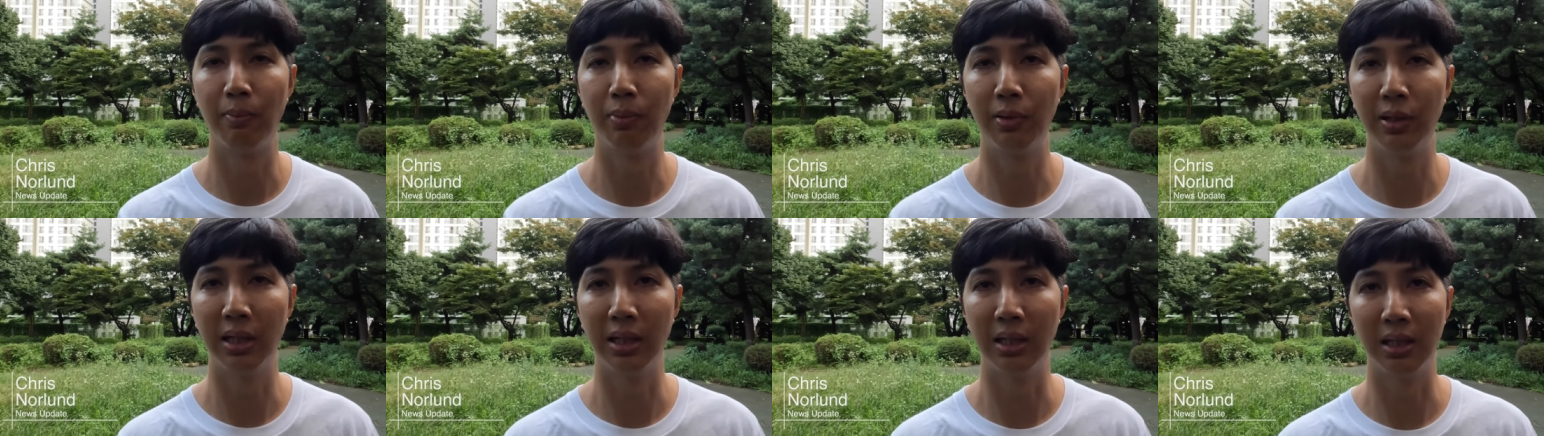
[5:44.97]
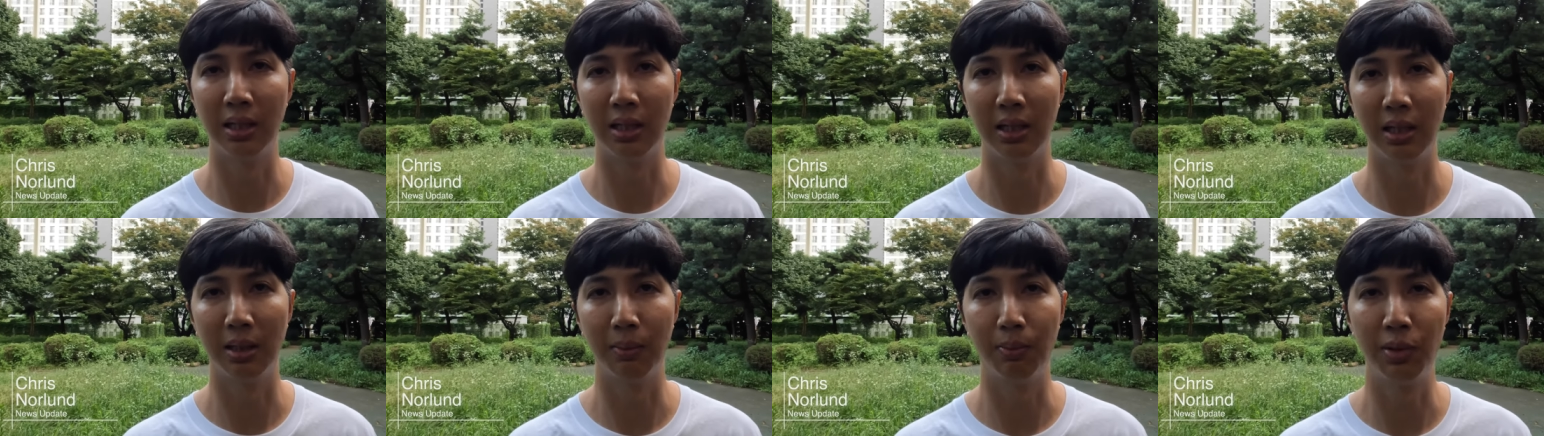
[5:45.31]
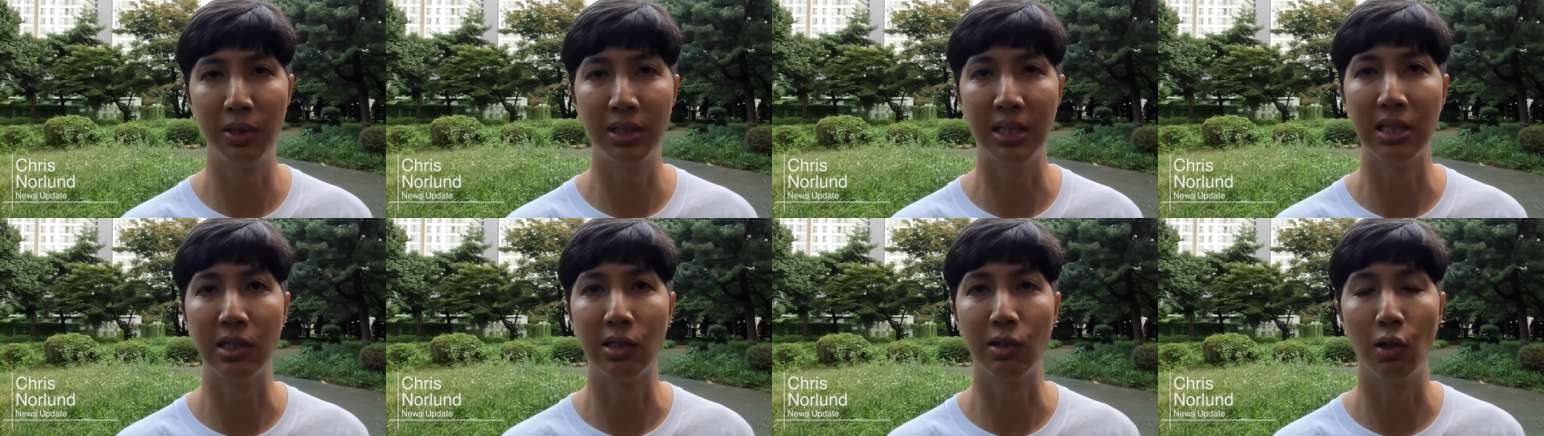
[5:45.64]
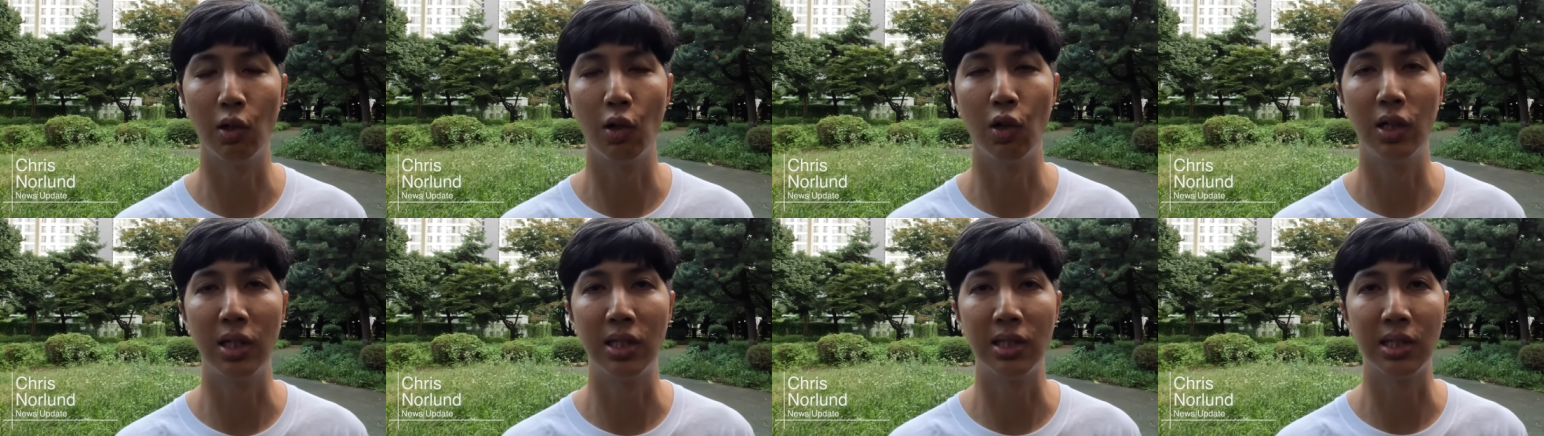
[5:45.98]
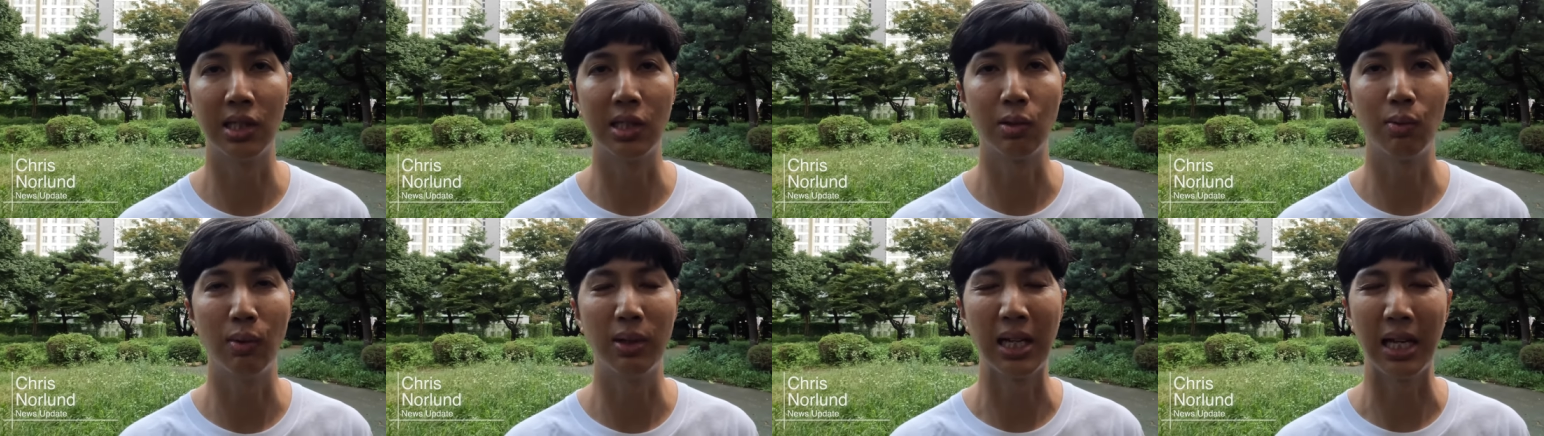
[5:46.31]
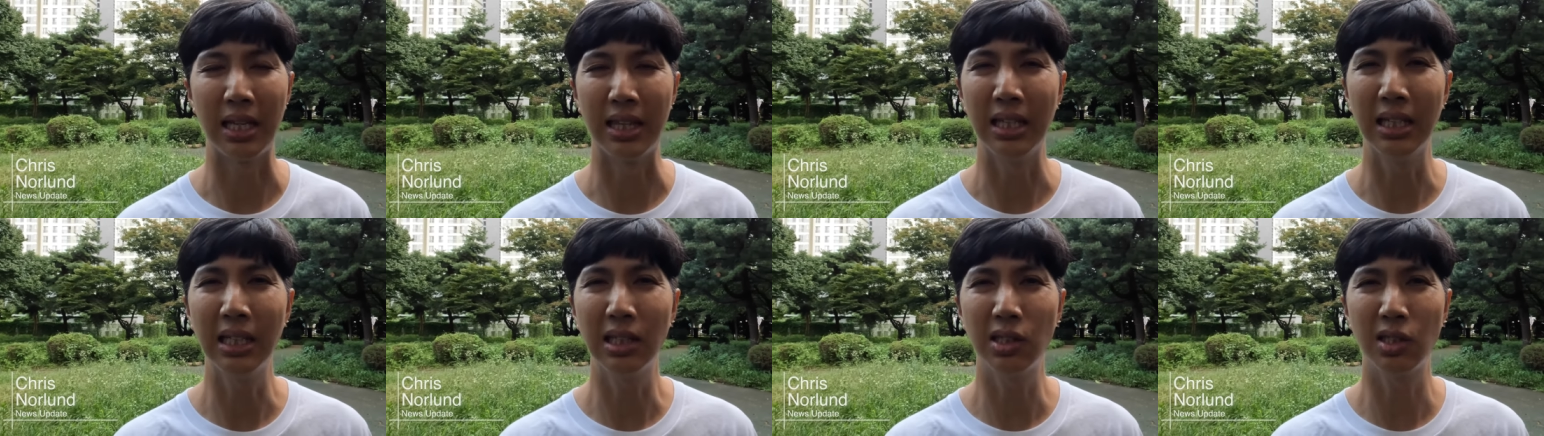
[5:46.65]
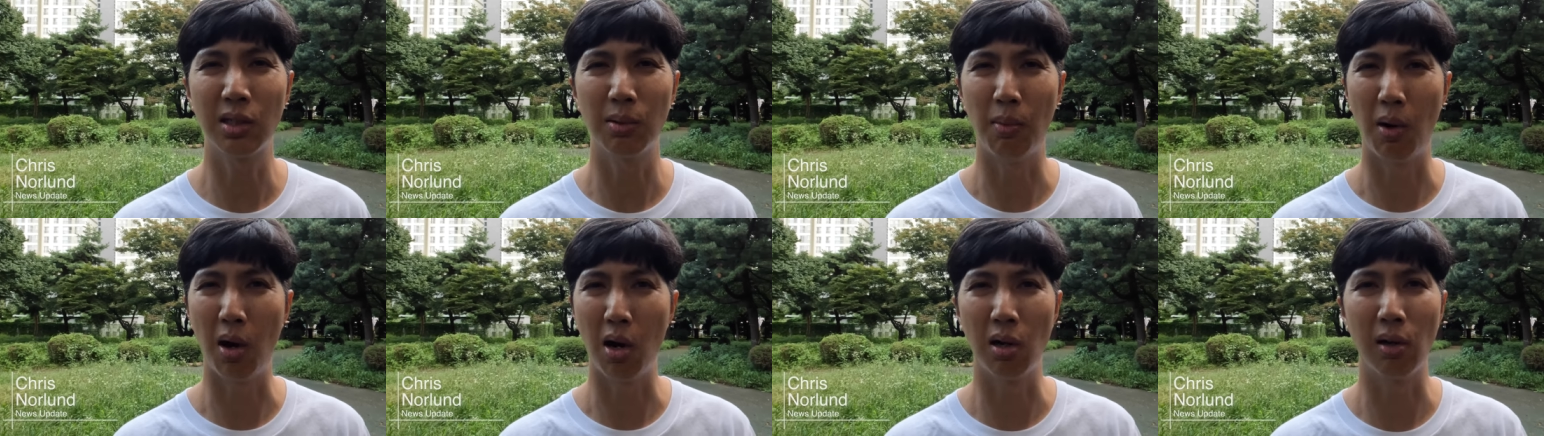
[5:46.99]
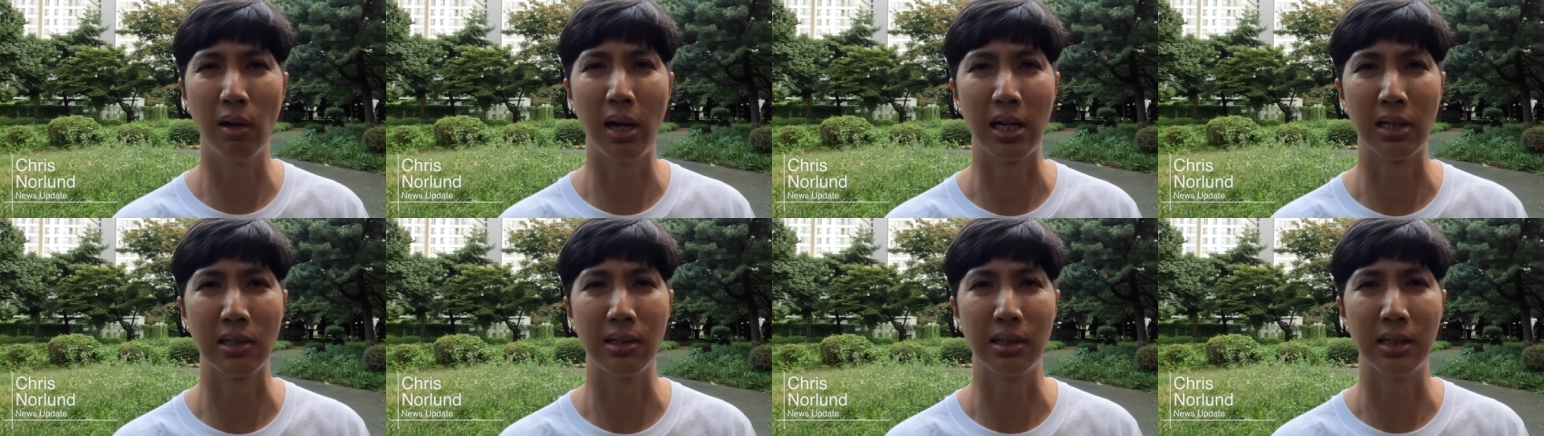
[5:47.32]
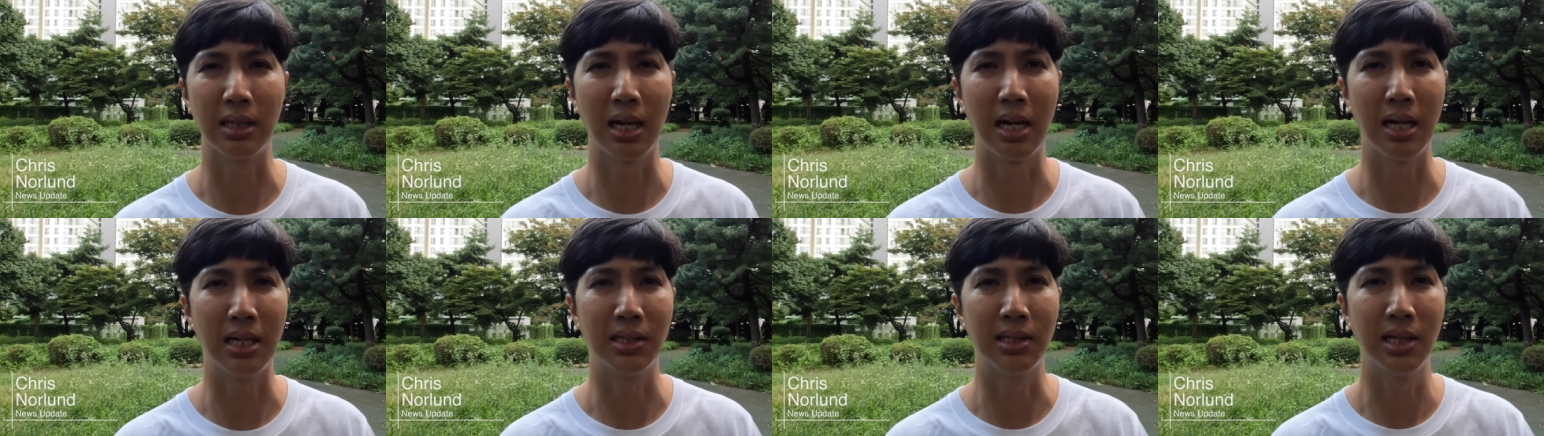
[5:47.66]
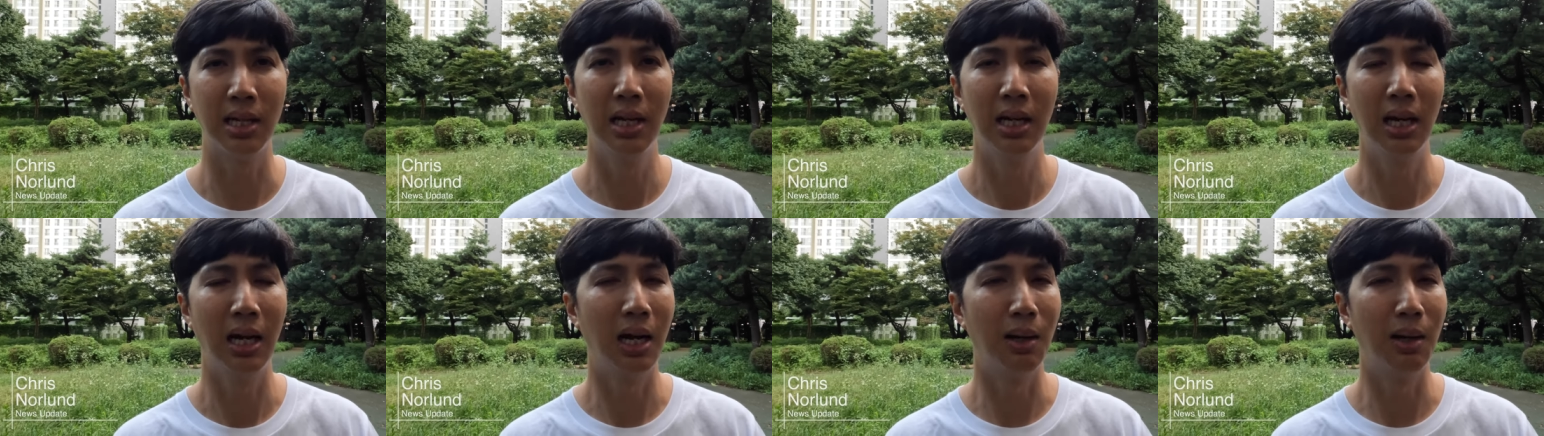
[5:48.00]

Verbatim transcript: pre, uh, presents their earnings this week. I think it's tomorrow, actually, guys.